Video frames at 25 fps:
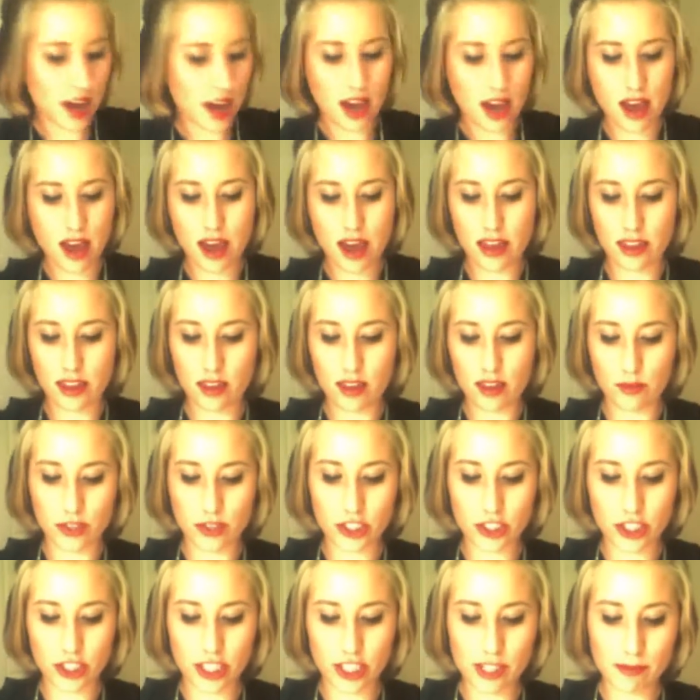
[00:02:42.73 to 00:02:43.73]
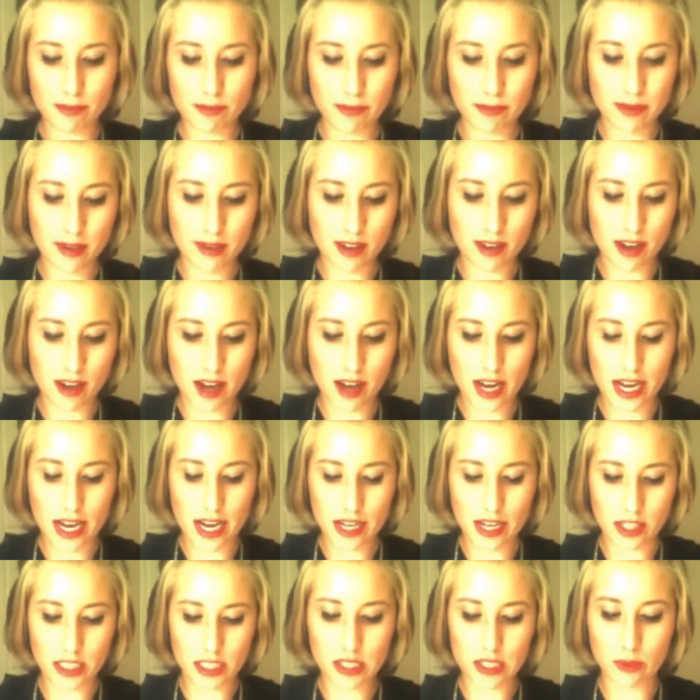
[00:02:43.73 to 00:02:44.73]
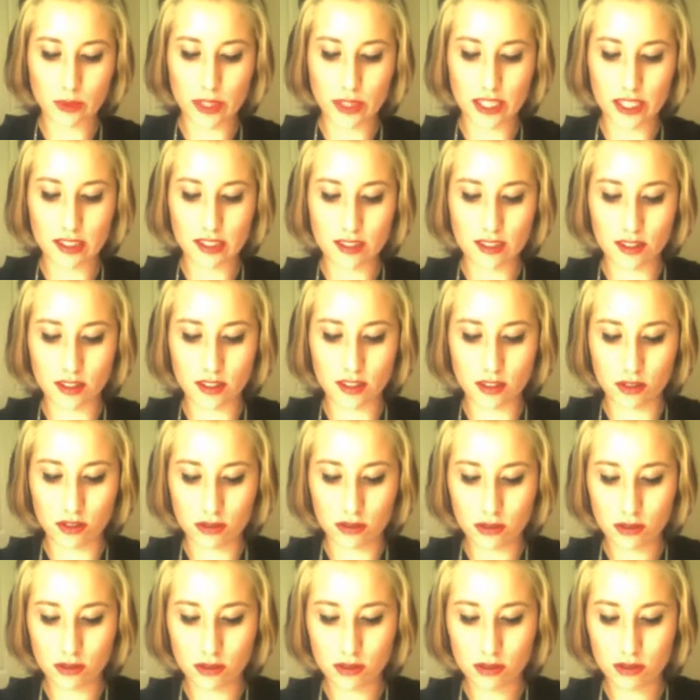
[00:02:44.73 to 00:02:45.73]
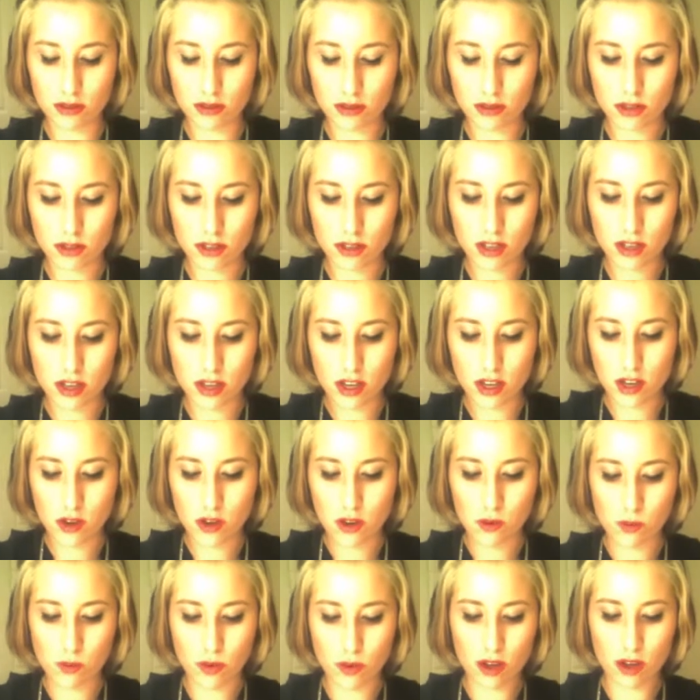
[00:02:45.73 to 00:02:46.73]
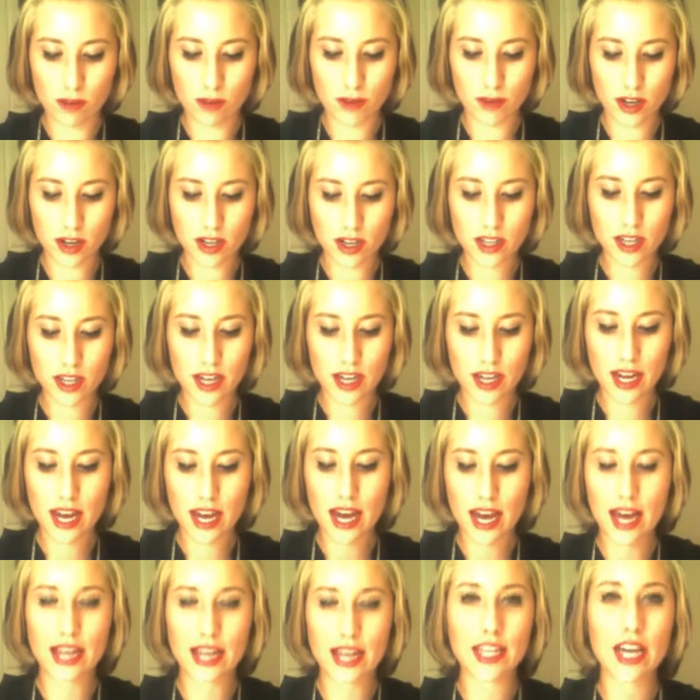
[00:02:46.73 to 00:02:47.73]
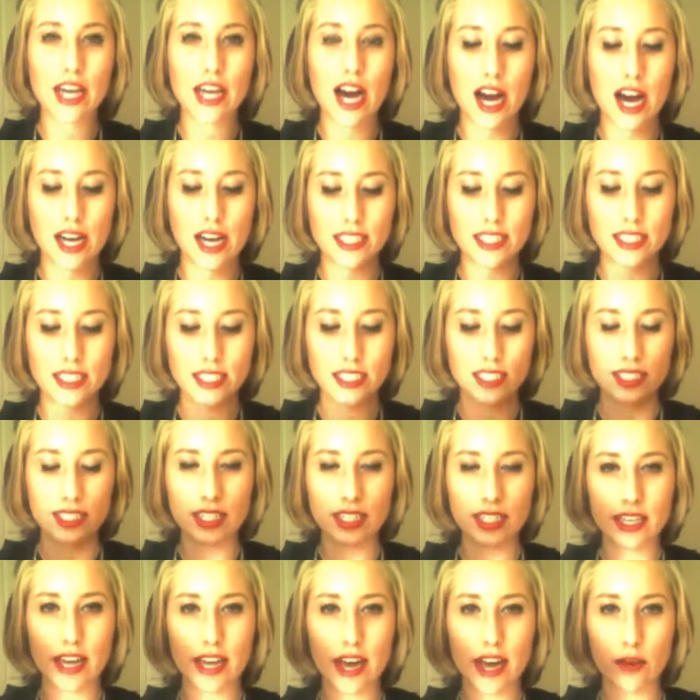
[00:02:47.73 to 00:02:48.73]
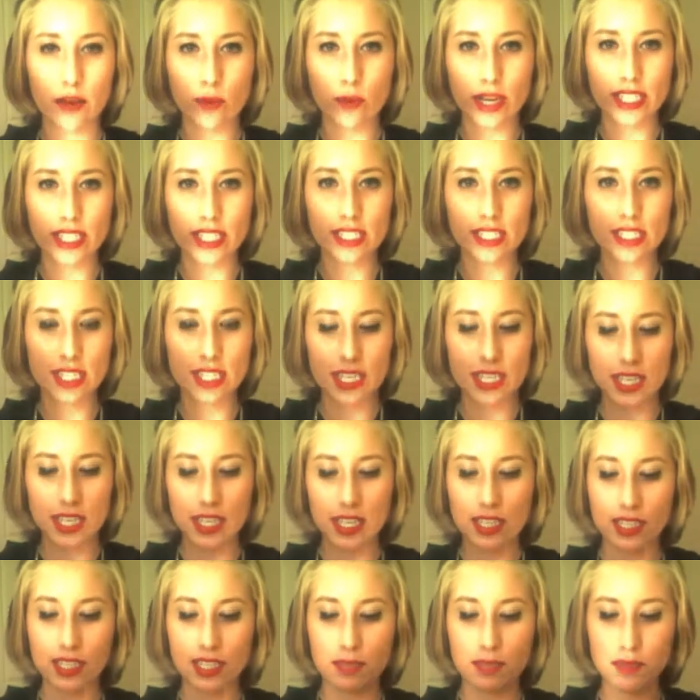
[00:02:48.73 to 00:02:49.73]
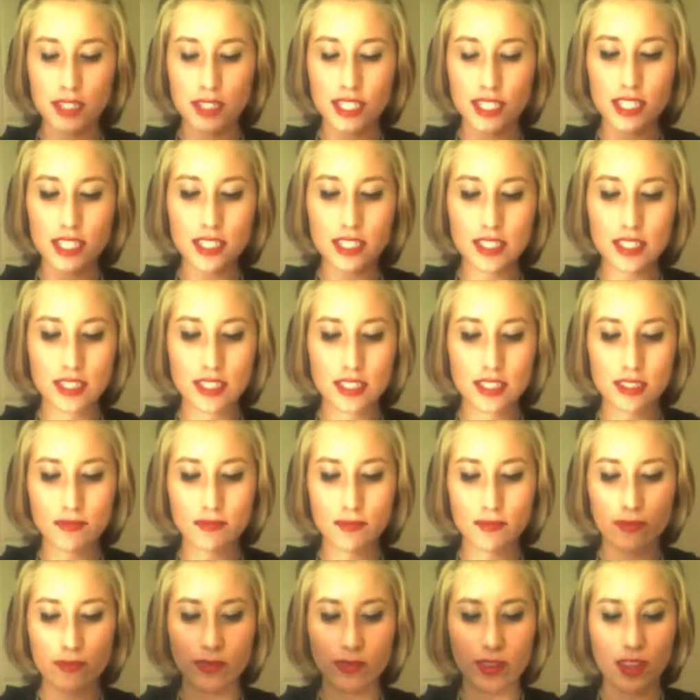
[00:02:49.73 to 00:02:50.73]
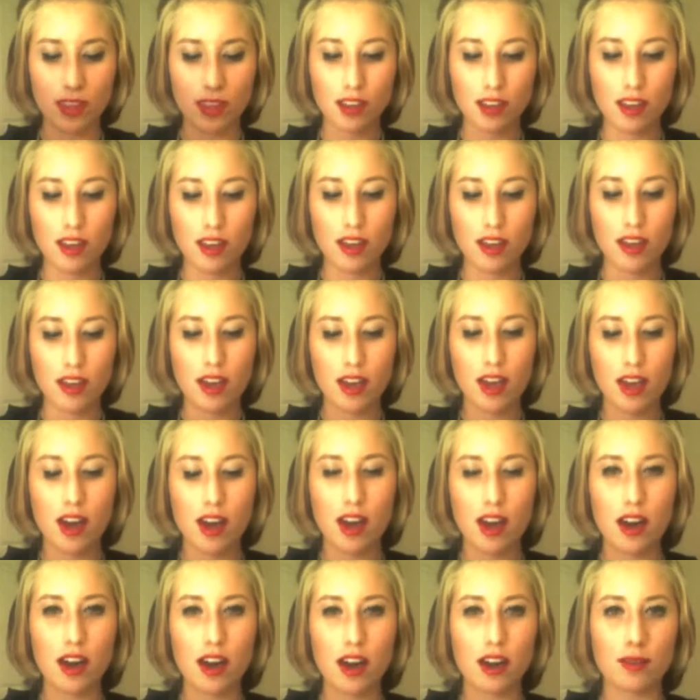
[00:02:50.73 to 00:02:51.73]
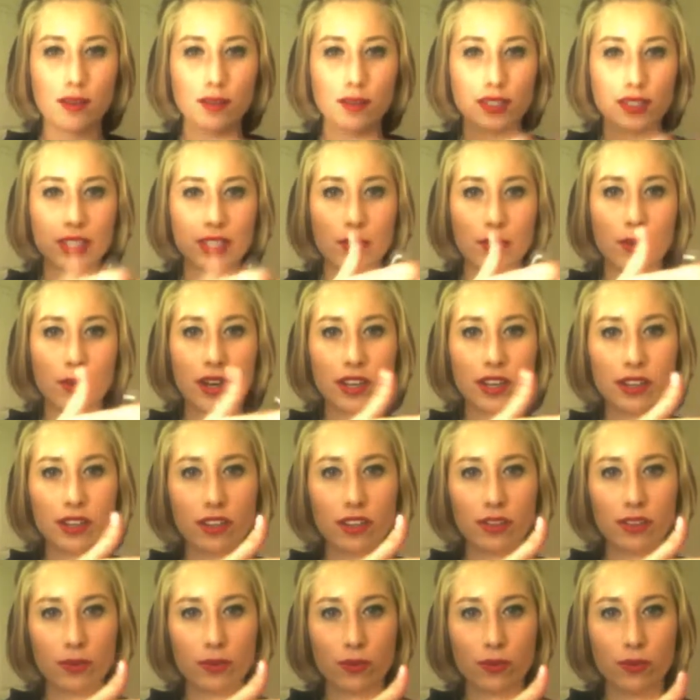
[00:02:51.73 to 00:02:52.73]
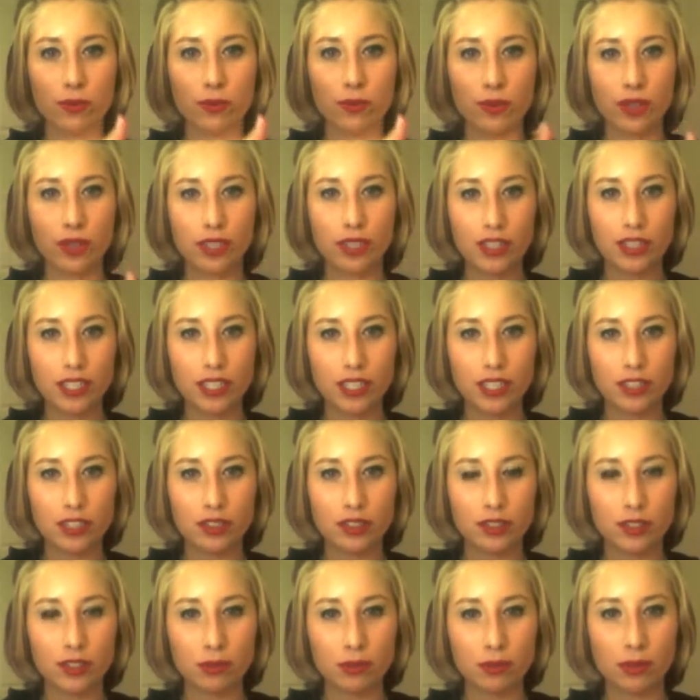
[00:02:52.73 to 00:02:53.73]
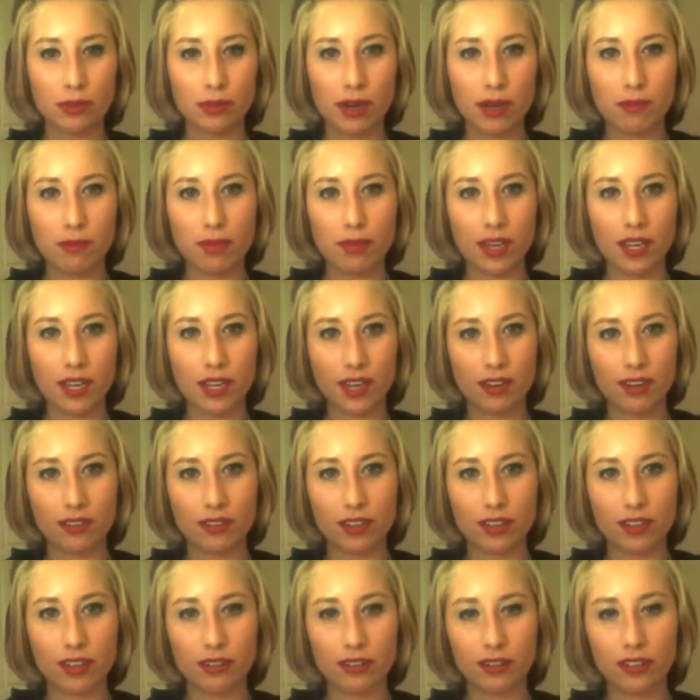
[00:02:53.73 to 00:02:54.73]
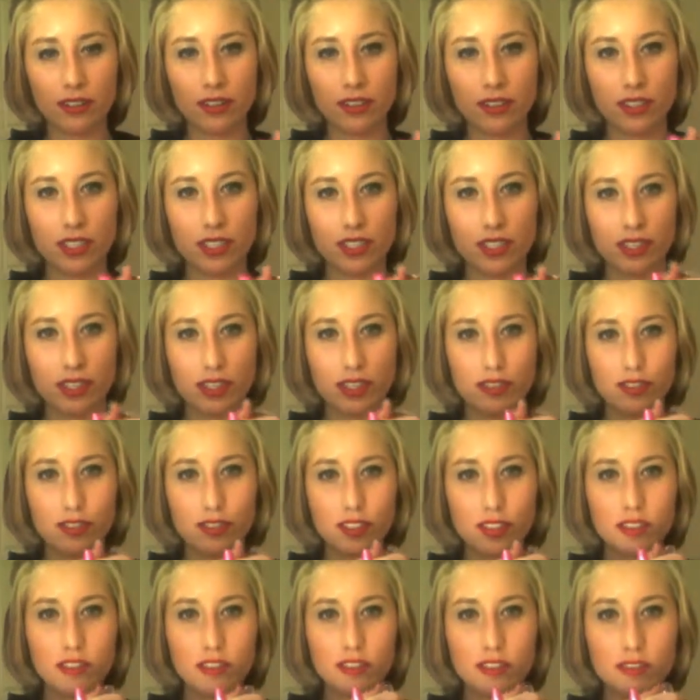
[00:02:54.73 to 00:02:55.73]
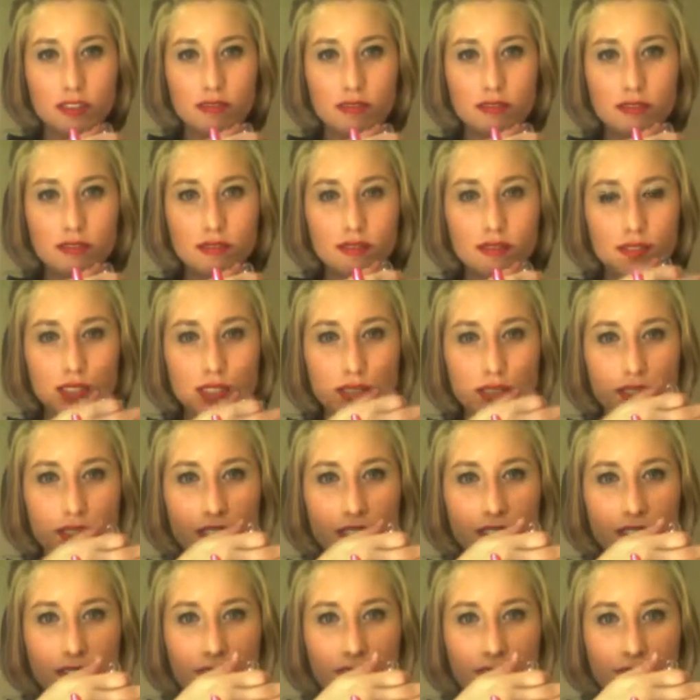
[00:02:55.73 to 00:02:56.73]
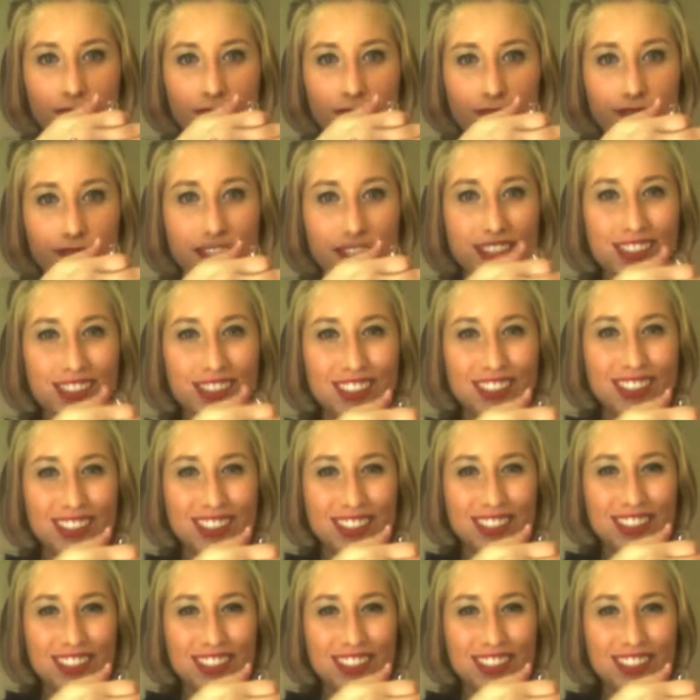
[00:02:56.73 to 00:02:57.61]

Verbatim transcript: And then with cheap, I also went to Walmart and got NYC lipsticks because um, I wanted this really super bright pink. I don't know if you can see that ever. There we go.